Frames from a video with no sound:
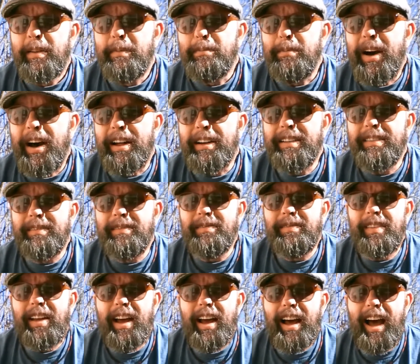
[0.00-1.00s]
but
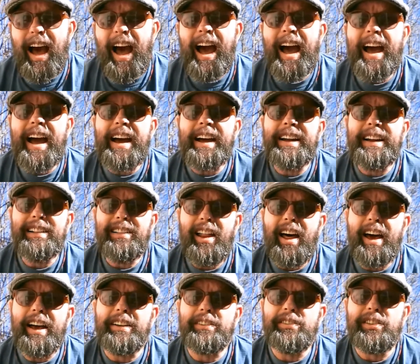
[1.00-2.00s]
I like